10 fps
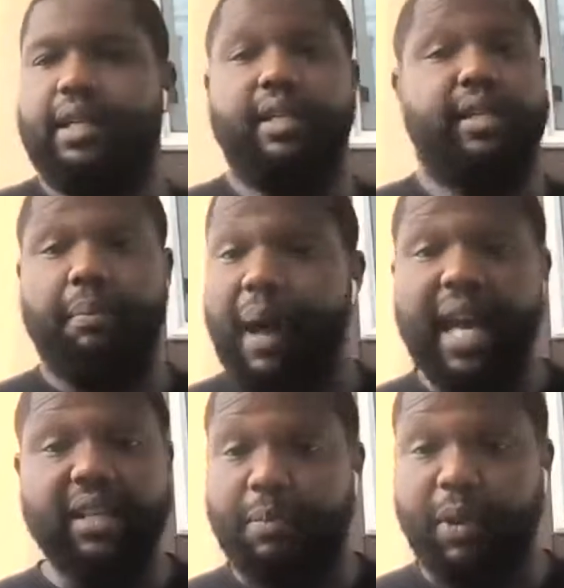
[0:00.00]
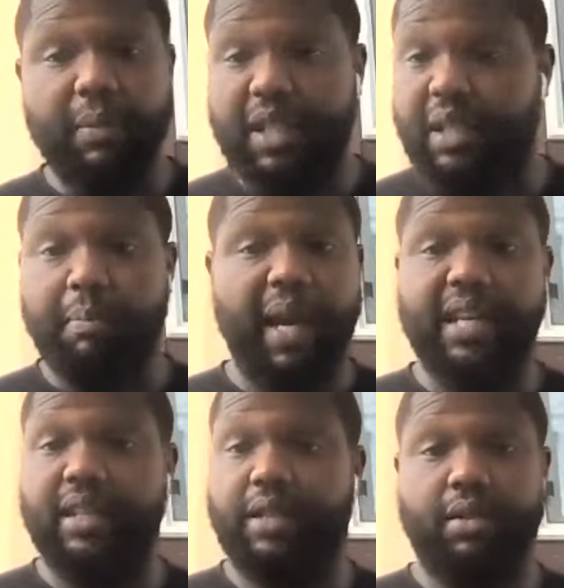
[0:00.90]
he's the best, pretty much the
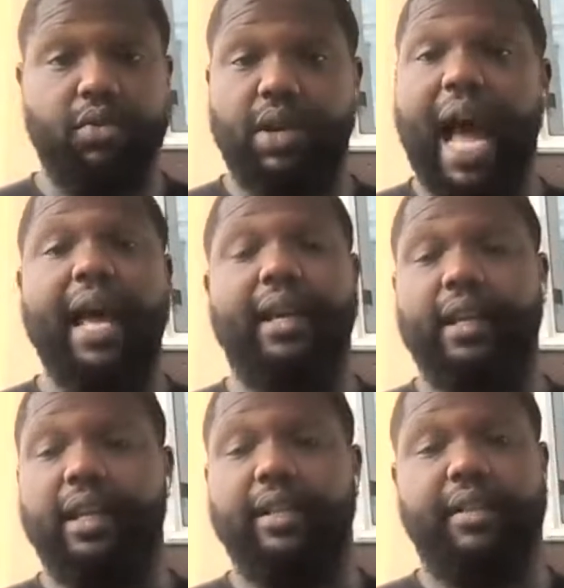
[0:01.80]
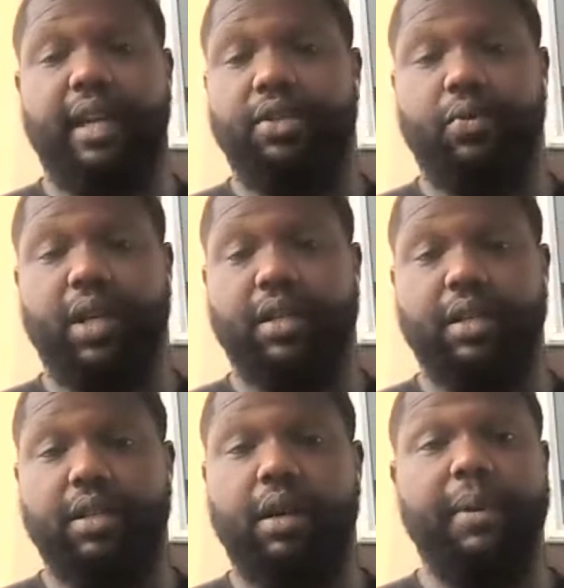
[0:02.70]
best you got in this
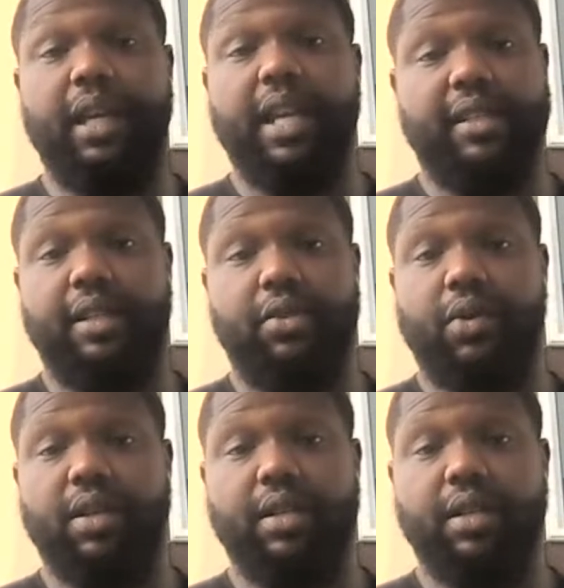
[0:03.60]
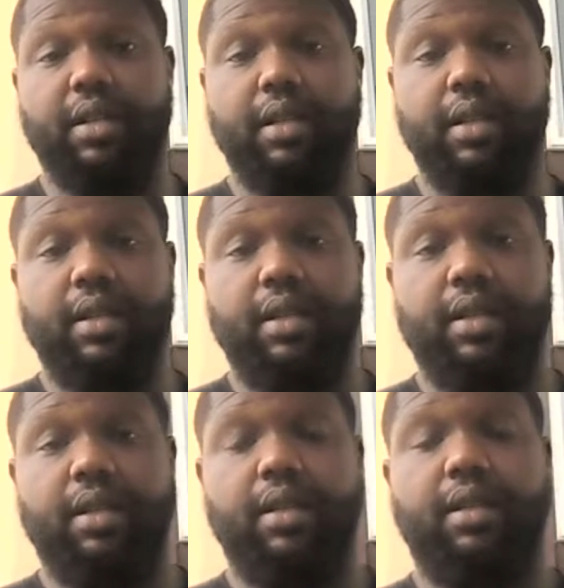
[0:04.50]
situation. You know what I mean? In that situation.
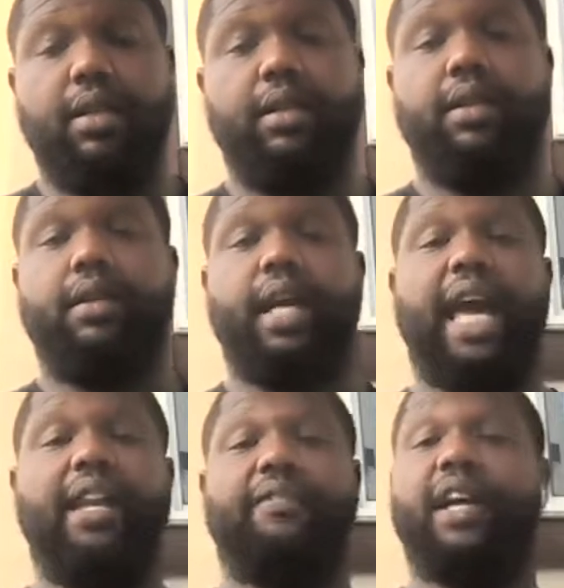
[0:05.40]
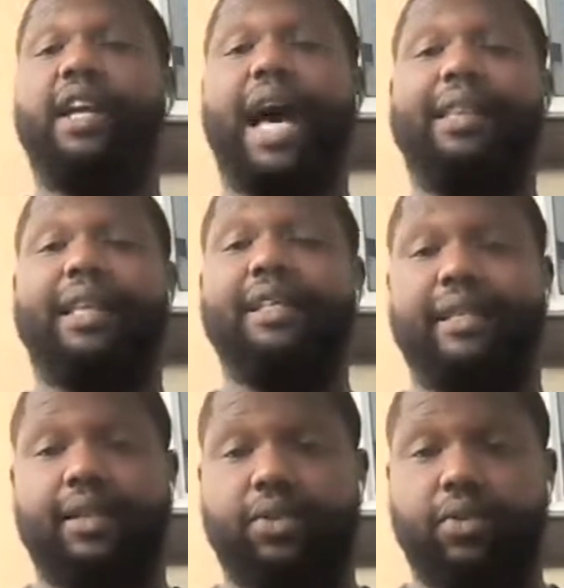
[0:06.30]
And if they're not
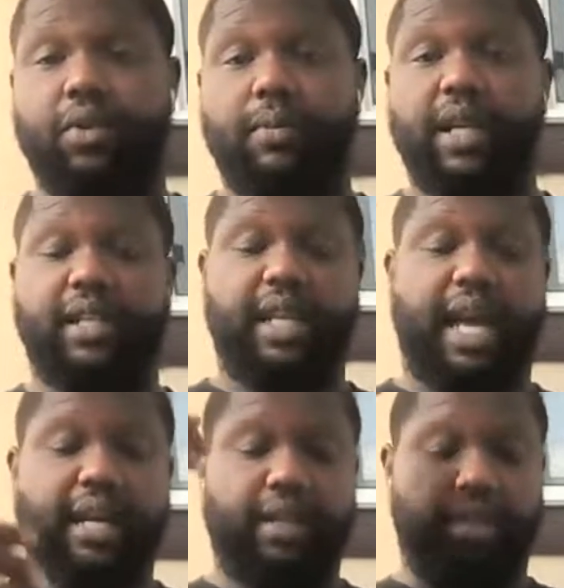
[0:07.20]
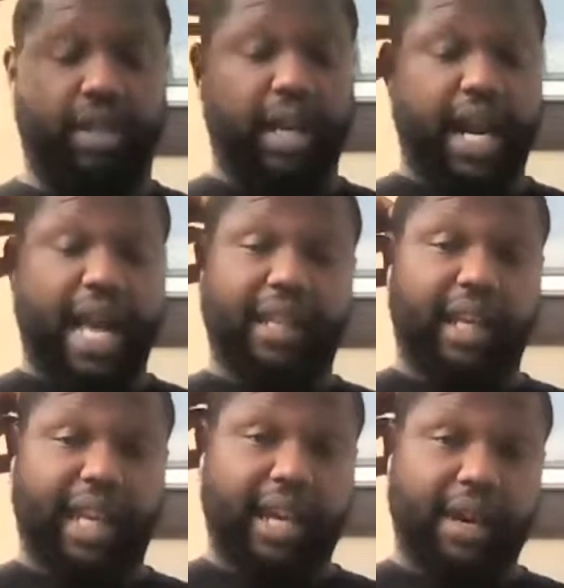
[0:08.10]
listening to him and it's like they're not
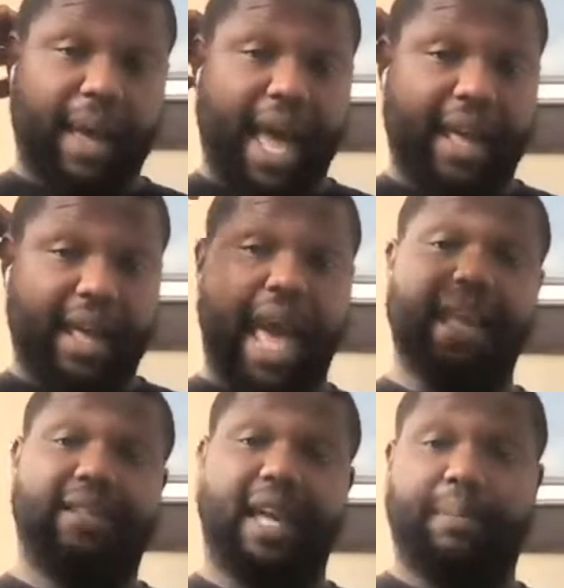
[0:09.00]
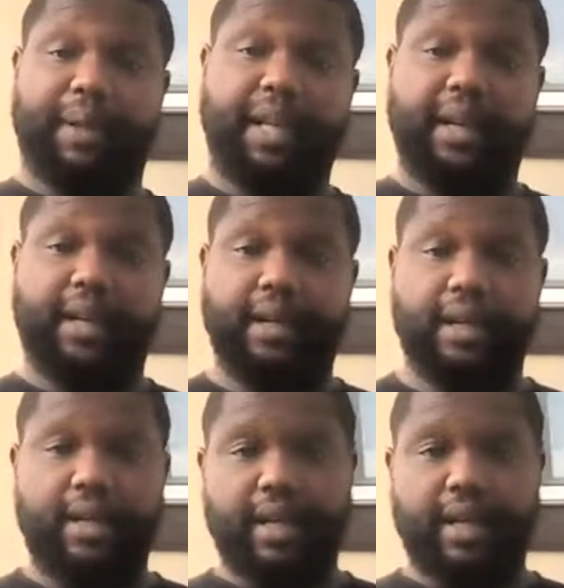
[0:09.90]
looking at him as that player